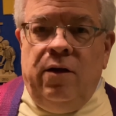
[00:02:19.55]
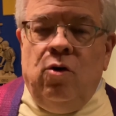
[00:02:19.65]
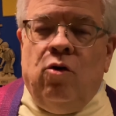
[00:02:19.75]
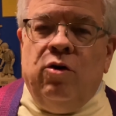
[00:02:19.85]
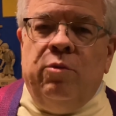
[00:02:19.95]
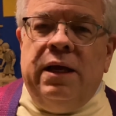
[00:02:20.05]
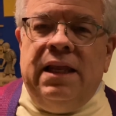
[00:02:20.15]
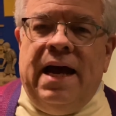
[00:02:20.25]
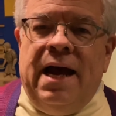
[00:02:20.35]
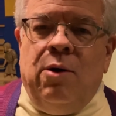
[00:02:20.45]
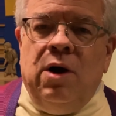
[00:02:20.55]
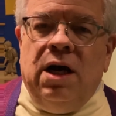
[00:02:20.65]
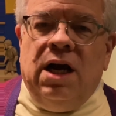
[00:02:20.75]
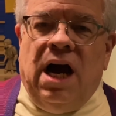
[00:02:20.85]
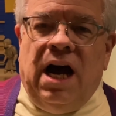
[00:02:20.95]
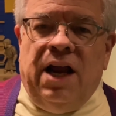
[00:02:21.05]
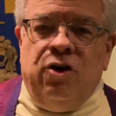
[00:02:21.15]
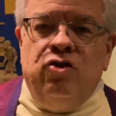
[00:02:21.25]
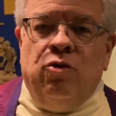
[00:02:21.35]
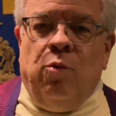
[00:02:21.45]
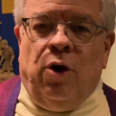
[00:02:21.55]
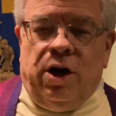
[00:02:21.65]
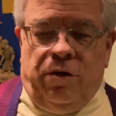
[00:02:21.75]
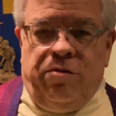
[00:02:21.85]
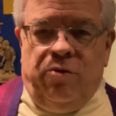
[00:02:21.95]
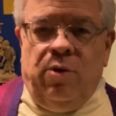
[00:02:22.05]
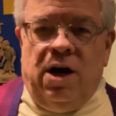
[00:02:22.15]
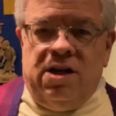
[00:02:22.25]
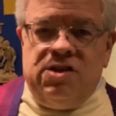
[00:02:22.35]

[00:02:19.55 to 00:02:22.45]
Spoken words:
Or do we allow God to work through us?